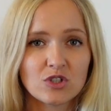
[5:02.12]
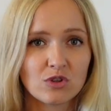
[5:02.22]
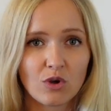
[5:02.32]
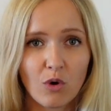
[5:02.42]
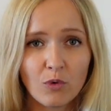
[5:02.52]
you
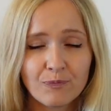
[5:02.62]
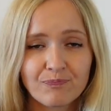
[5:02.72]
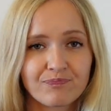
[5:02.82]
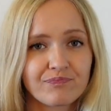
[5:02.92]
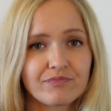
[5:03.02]
know
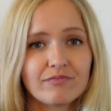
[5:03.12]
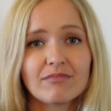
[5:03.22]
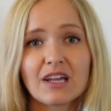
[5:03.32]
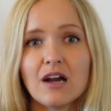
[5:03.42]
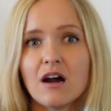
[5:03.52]

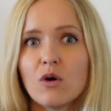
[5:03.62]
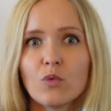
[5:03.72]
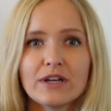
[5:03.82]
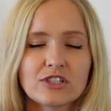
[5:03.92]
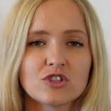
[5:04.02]

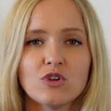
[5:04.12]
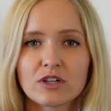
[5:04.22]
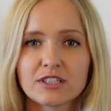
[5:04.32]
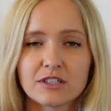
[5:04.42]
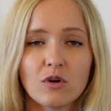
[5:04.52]
which
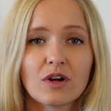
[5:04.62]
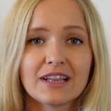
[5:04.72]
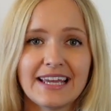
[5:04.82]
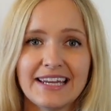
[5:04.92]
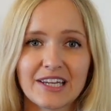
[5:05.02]
doctor or
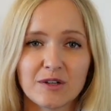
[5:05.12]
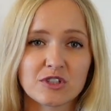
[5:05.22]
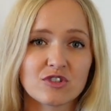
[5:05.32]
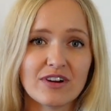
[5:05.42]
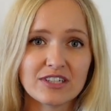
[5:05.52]
clinic you
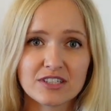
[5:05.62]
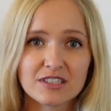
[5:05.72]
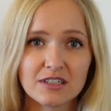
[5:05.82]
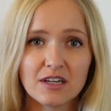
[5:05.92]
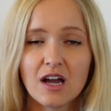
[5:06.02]
should
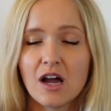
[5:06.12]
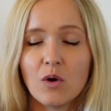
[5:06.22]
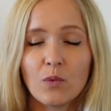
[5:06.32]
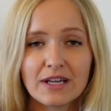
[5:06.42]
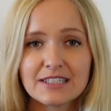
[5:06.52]
register
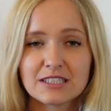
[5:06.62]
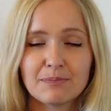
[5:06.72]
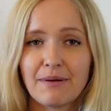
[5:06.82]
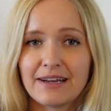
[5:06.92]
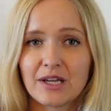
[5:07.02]
with,
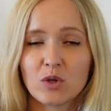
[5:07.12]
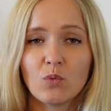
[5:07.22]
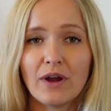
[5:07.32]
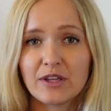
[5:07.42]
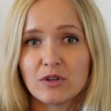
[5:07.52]
depending on
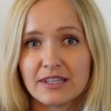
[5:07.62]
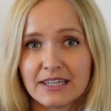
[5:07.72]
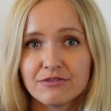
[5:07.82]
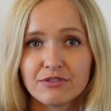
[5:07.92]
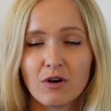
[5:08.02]
where you
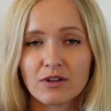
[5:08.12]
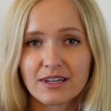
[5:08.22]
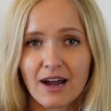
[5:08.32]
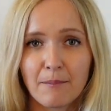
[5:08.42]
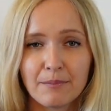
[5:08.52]
live on
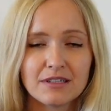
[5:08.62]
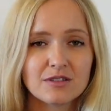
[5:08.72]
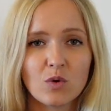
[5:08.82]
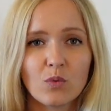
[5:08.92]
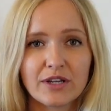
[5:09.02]

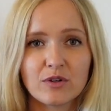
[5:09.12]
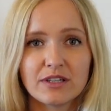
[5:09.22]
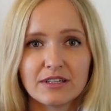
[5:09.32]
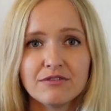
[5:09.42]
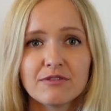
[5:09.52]
campus or where you
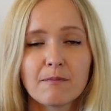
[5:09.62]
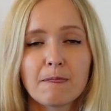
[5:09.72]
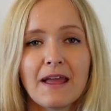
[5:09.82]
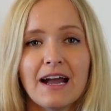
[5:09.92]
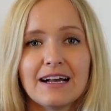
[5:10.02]
live.
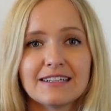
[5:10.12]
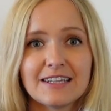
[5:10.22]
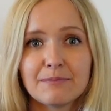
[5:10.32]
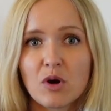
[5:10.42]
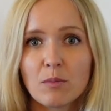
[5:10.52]

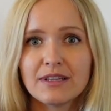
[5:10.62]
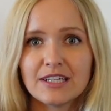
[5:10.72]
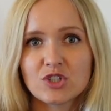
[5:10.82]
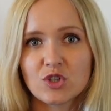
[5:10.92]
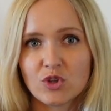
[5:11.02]
They'll probably
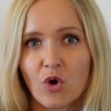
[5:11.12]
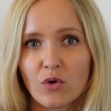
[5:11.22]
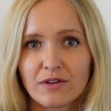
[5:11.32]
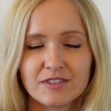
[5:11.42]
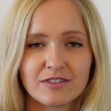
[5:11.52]
let you know
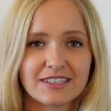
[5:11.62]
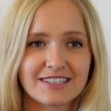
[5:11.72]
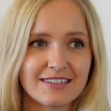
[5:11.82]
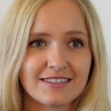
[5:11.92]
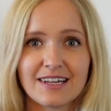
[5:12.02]
if there
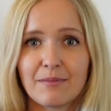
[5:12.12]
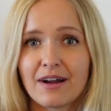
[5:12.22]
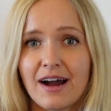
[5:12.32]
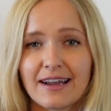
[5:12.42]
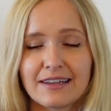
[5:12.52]
is some
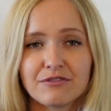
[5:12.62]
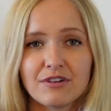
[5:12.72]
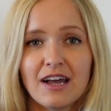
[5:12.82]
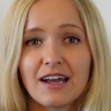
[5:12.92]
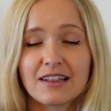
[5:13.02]
kind of
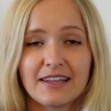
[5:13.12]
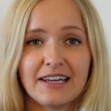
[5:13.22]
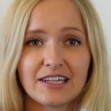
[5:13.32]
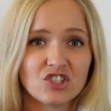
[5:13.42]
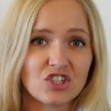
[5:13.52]

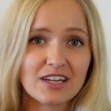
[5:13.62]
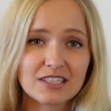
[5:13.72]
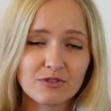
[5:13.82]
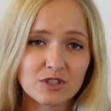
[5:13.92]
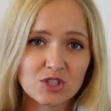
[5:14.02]
clinic
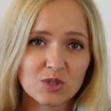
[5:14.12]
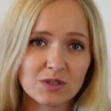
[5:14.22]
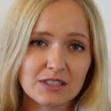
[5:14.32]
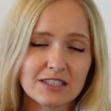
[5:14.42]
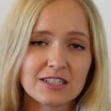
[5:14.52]
just for
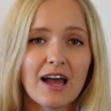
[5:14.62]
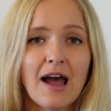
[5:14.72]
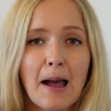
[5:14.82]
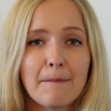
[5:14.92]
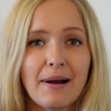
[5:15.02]
students.
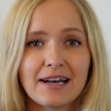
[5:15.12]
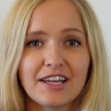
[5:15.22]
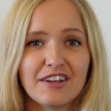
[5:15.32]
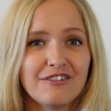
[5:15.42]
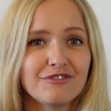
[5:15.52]
But
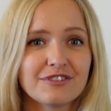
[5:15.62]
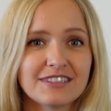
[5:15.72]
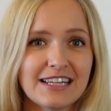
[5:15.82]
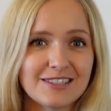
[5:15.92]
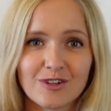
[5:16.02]
if
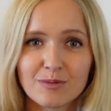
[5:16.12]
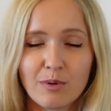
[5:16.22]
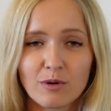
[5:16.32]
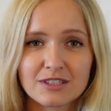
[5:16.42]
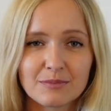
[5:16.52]
that's not
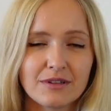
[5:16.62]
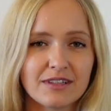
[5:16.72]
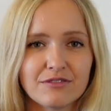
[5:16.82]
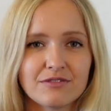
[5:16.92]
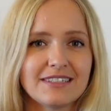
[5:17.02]
possible,
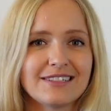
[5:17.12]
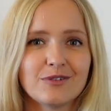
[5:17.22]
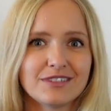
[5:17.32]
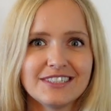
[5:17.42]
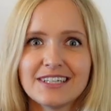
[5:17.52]
if they
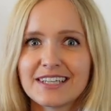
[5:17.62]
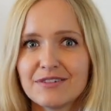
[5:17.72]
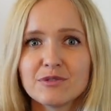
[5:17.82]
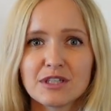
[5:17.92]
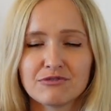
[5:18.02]
didn't
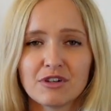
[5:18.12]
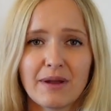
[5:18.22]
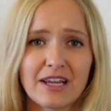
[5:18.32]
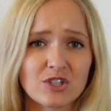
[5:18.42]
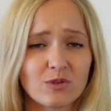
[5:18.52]
give you the
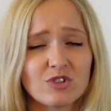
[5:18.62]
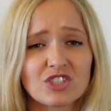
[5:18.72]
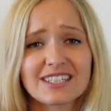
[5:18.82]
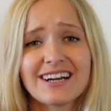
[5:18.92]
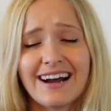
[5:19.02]
information, you
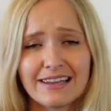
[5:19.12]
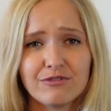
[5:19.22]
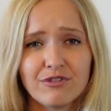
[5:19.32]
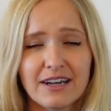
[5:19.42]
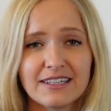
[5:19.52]
just can't
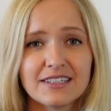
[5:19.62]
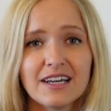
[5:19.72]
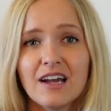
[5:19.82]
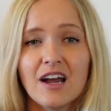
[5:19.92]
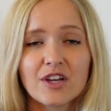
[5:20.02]
find it,
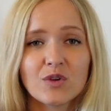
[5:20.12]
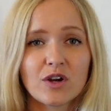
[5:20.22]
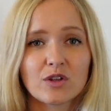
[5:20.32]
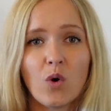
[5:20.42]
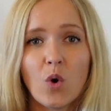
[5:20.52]
you
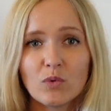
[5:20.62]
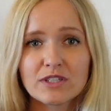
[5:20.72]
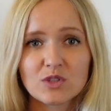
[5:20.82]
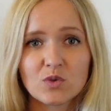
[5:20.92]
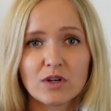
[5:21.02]
can
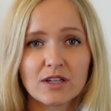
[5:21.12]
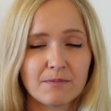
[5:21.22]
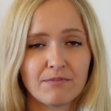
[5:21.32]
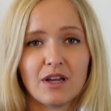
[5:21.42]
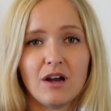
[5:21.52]
always
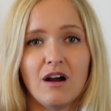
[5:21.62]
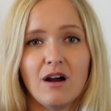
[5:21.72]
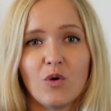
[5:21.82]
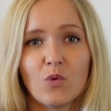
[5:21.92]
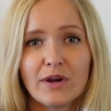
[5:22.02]
Google
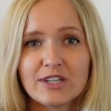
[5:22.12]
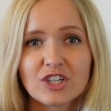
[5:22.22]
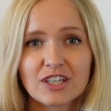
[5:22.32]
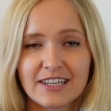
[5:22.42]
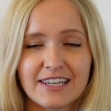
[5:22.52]
which
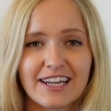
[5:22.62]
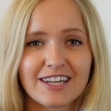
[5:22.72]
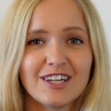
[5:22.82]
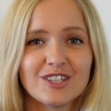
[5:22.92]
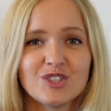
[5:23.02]

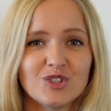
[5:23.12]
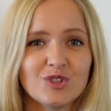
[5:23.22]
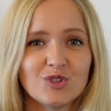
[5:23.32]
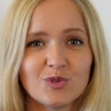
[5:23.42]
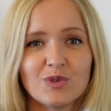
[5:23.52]
clinic do
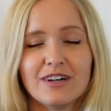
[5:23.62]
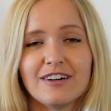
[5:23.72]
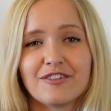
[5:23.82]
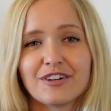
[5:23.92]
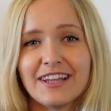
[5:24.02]
you
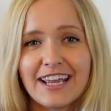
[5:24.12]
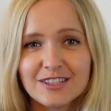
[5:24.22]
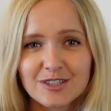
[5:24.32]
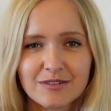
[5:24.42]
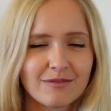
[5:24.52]

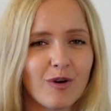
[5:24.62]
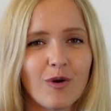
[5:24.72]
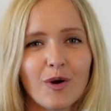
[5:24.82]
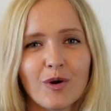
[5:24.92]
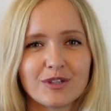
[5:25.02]
relate
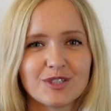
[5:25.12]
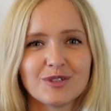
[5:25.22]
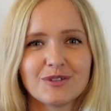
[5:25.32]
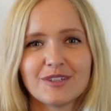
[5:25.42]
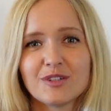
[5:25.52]
or do
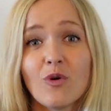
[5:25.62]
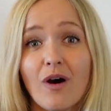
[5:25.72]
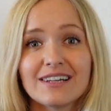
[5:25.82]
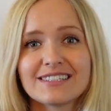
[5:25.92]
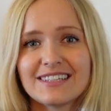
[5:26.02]
you
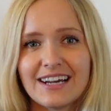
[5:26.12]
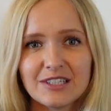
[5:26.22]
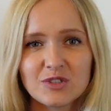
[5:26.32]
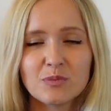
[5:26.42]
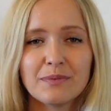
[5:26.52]
are
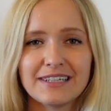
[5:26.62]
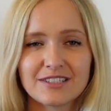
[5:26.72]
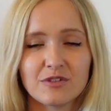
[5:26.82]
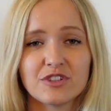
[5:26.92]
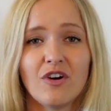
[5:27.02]
assigned to
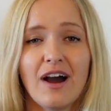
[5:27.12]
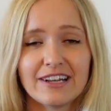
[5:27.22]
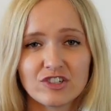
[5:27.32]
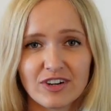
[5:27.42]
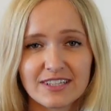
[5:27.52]
based on your
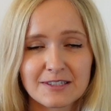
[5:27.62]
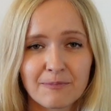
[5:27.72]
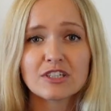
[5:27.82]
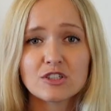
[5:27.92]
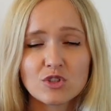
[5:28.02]
address.
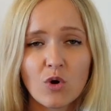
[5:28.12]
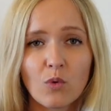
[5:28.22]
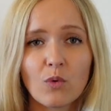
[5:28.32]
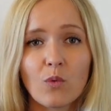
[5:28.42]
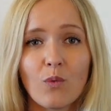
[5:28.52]
So
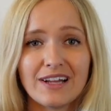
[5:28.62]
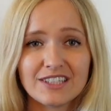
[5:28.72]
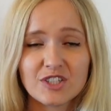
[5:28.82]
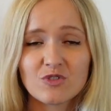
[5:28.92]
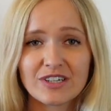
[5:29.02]

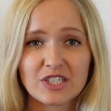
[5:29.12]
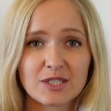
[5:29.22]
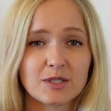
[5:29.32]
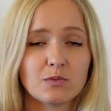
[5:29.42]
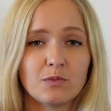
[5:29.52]
once you
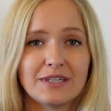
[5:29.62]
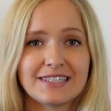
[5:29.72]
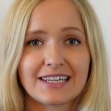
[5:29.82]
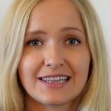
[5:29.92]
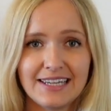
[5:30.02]
register with
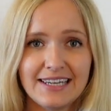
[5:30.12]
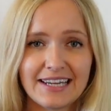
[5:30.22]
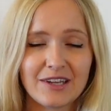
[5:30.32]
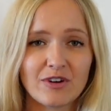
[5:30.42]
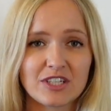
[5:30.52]
the
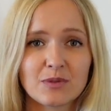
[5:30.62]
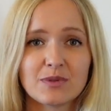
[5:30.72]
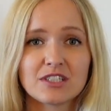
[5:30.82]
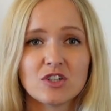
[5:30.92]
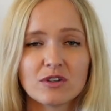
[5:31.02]
clinic, you register
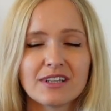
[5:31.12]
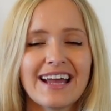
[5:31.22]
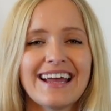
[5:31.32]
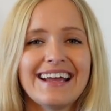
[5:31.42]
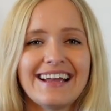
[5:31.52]
with the doctor,
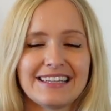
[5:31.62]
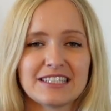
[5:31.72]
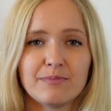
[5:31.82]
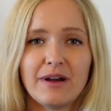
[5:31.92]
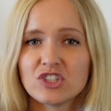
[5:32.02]

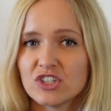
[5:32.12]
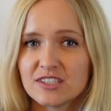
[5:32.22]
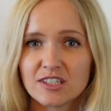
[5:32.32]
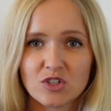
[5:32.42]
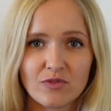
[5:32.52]
it's much
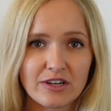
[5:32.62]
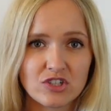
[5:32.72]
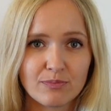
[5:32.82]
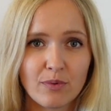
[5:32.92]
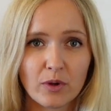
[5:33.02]
easier to arrange
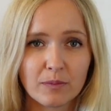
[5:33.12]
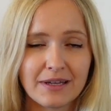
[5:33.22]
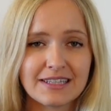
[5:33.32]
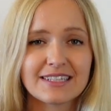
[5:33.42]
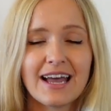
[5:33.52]

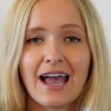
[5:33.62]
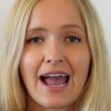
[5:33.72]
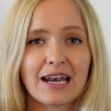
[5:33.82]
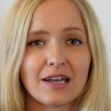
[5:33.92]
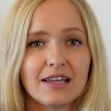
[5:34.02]
appointments.
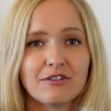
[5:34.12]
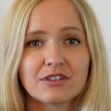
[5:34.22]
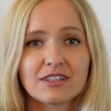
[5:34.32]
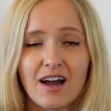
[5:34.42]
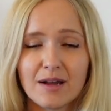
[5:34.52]
And if
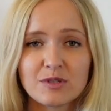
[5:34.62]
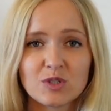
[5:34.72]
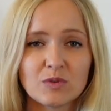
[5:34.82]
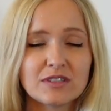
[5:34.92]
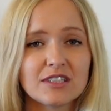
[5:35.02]
it comes
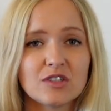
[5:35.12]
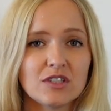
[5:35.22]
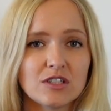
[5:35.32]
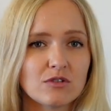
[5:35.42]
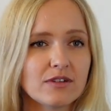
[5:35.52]
to it that you
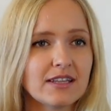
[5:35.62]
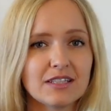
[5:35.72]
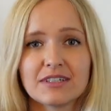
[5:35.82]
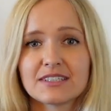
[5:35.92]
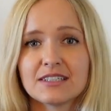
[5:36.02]
need to get a
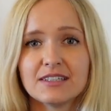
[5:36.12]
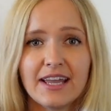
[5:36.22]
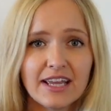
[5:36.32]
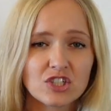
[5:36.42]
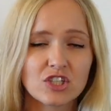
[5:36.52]

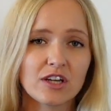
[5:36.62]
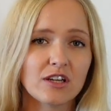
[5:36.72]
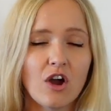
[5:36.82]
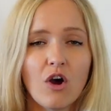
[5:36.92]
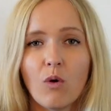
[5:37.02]
vaccination
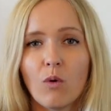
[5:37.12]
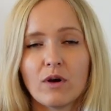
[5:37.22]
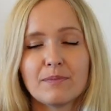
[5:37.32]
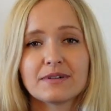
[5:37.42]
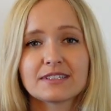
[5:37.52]

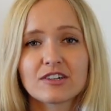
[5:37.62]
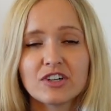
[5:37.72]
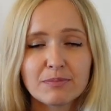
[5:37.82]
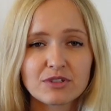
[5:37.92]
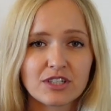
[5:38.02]
or a
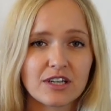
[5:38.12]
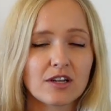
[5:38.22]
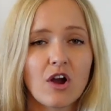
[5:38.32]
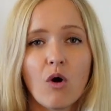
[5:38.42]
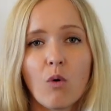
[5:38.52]
prescription
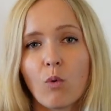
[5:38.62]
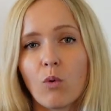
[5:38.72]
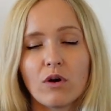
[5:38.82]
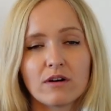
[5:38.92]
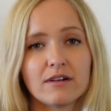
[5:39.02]

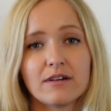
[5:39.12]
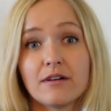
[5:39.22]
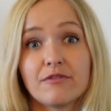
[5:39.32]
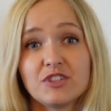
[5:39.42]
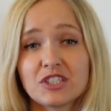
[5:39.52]
or
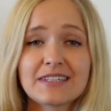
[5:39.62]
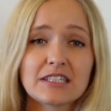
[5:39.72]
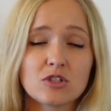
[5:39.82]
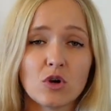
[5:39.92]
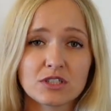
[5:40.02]
just visit
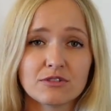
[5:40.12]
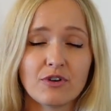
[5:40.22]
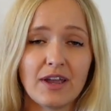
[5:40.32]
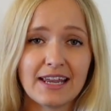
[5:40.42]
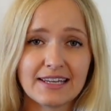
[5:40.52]
a doctor
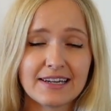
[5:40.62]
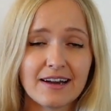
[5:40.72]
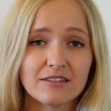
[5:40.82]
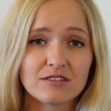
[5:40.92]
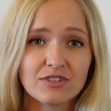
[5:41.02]
for any
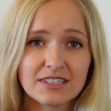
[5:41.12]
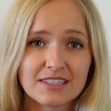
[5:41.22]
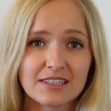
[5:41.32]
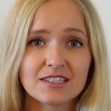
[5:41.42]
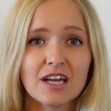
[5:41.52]
health
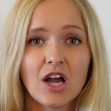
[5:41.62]
reasons,